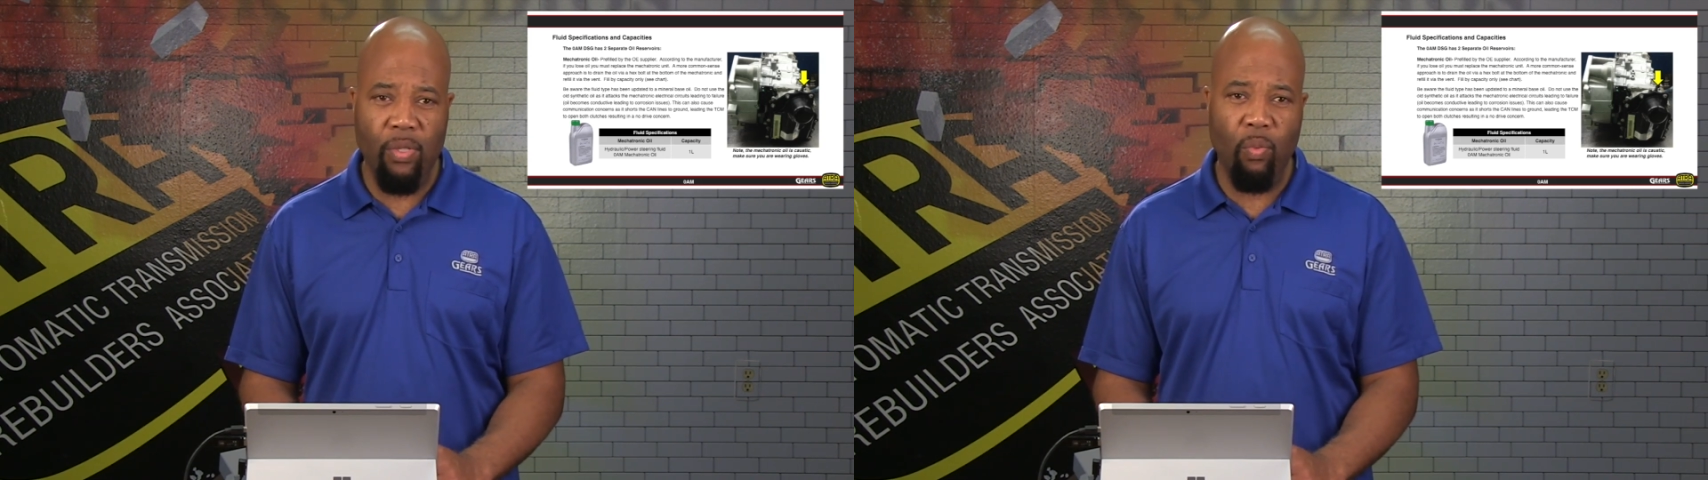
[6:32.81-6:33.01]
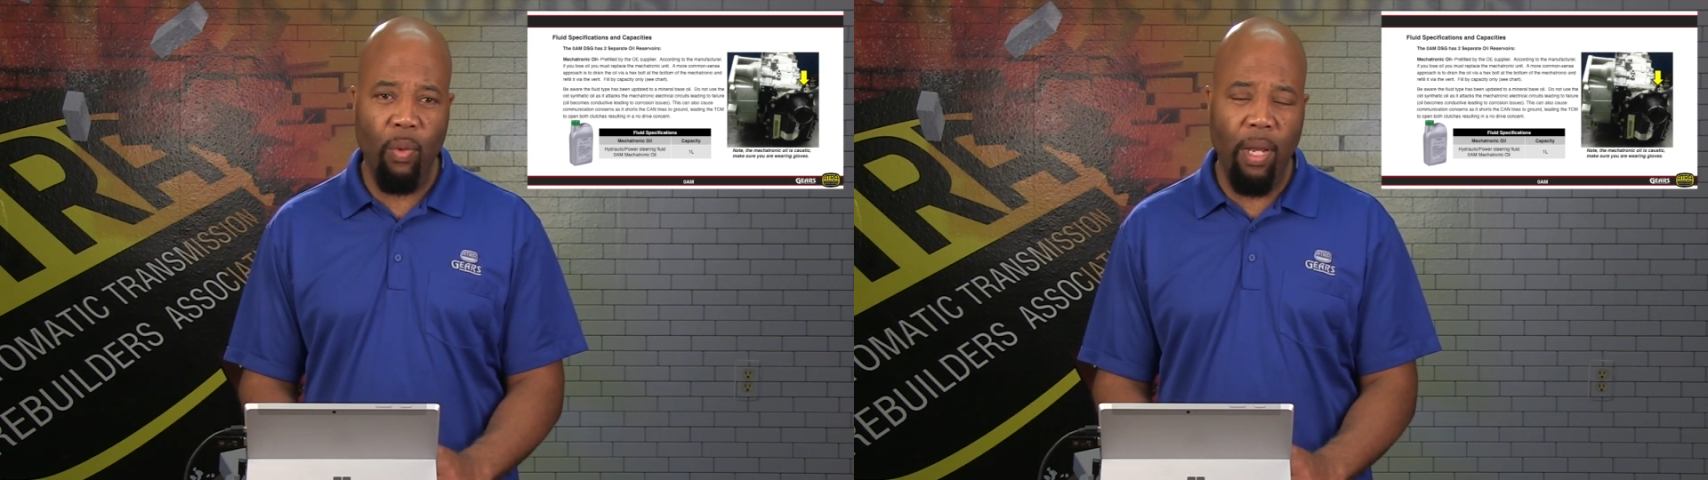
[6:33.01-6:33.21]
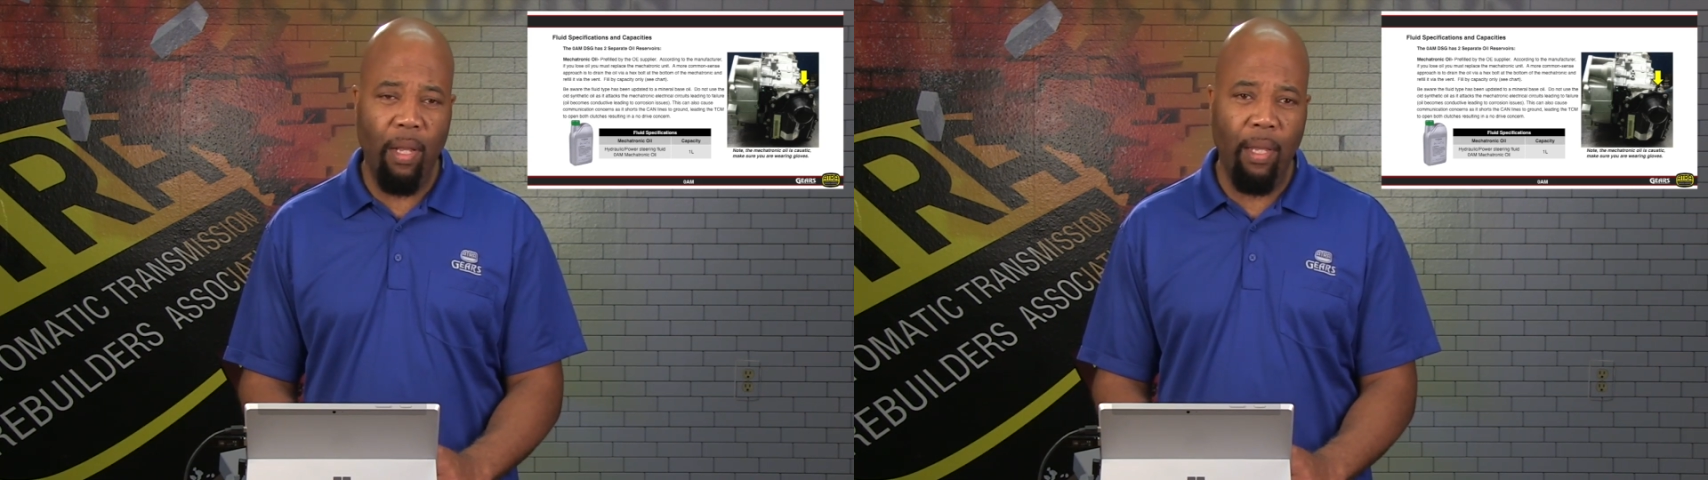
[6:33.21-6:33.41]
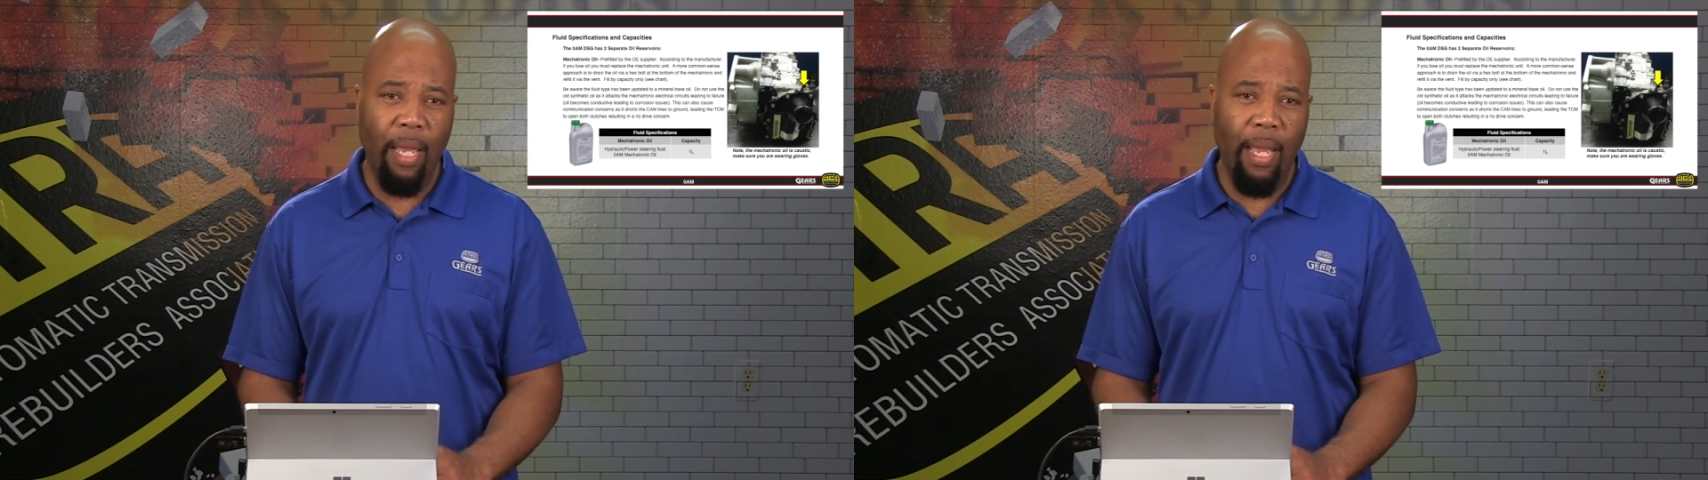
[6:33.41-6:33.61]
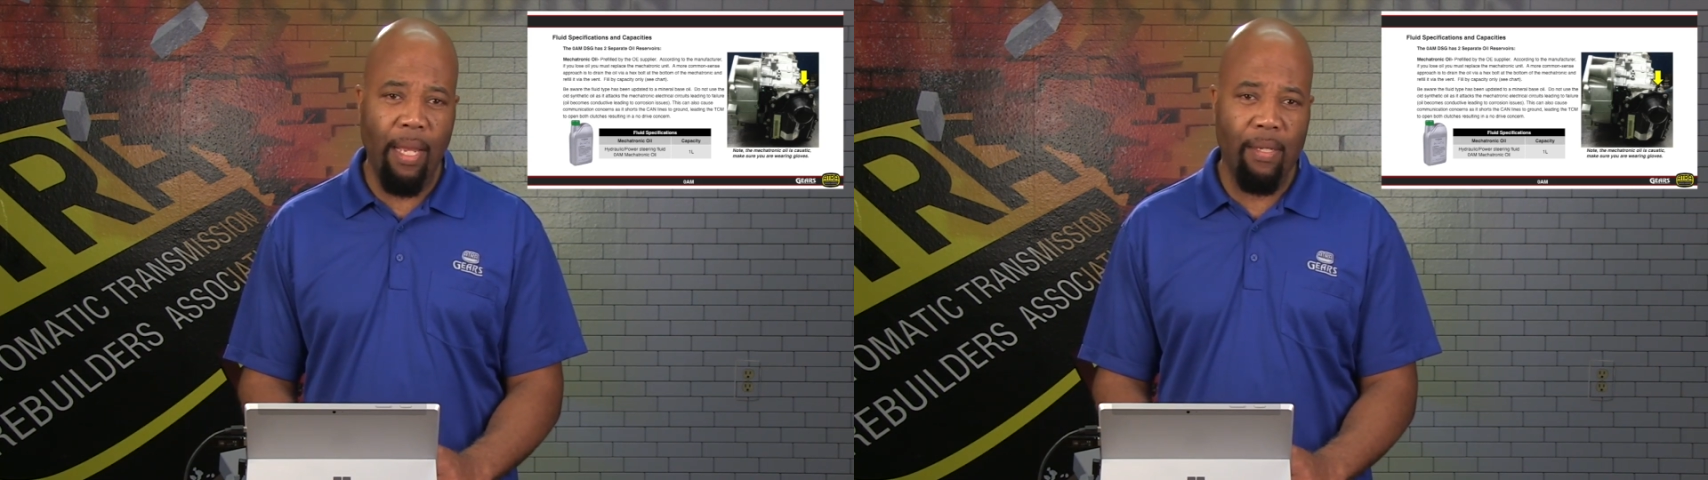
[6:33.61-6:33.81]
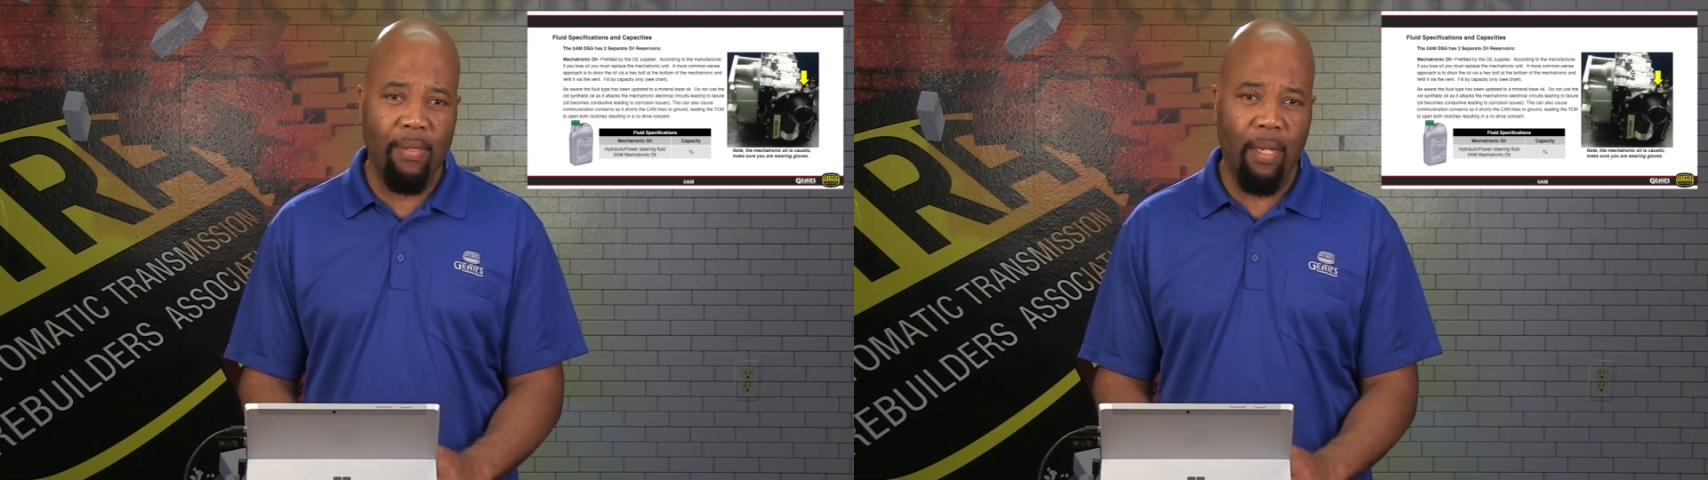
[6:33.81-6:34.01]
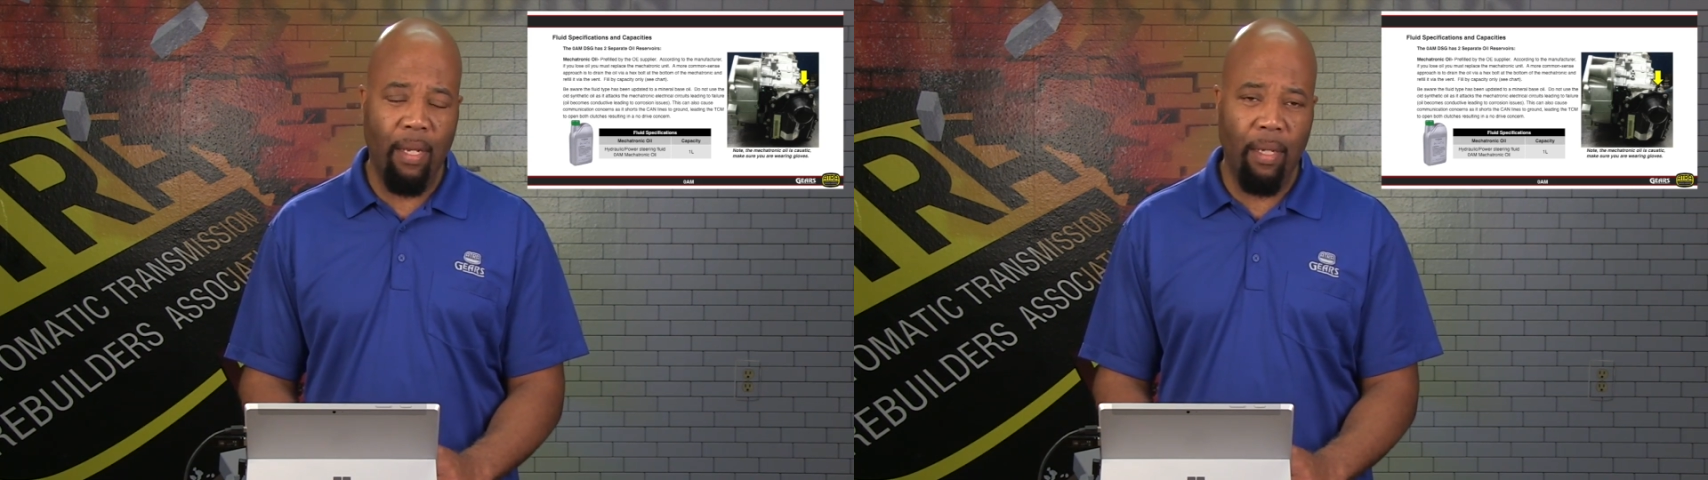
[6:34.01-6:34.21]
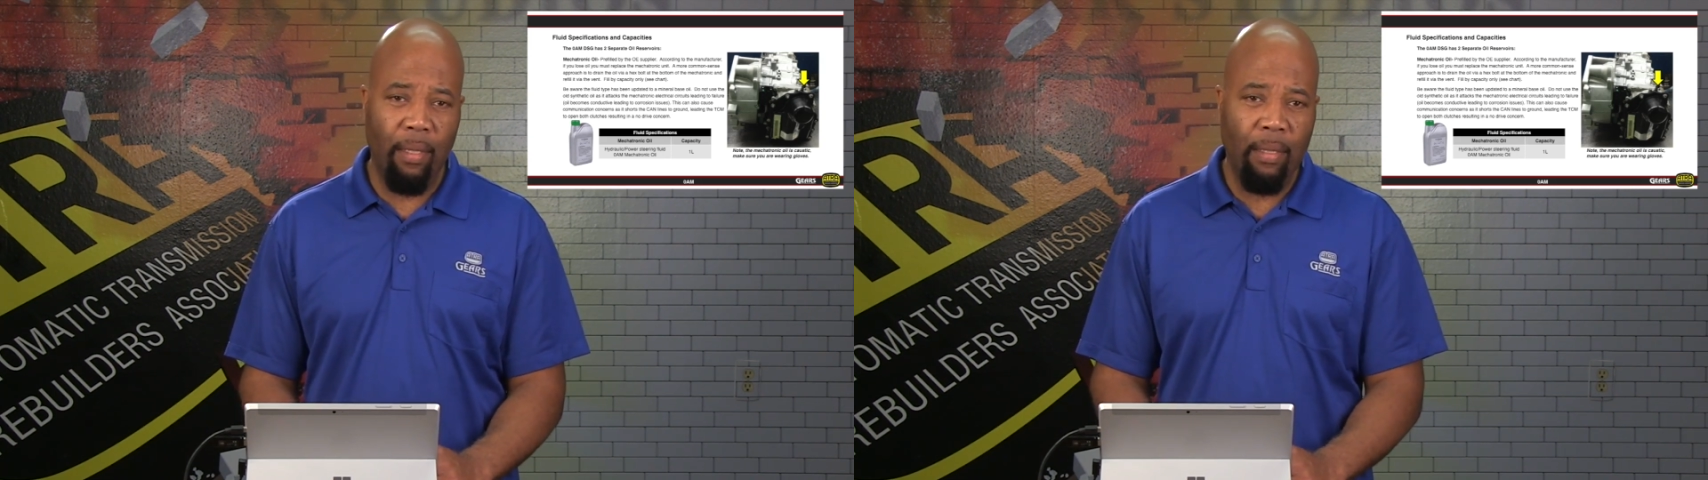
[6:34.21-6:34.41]
as well as
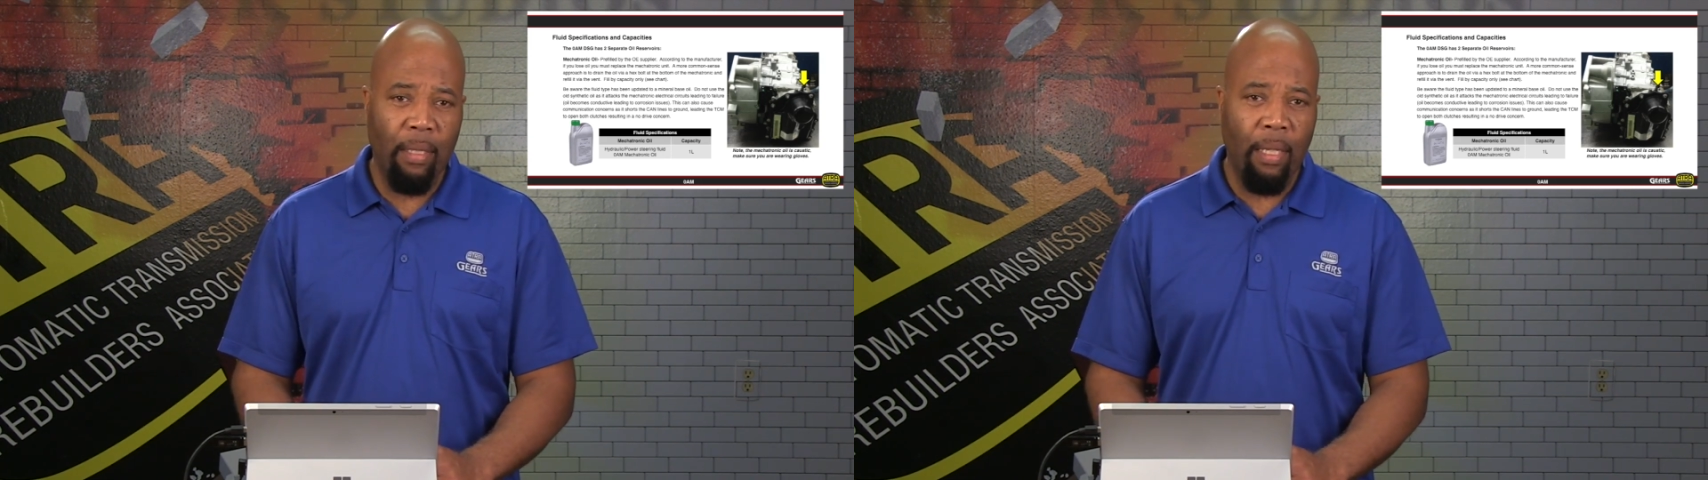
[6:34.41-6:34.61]
the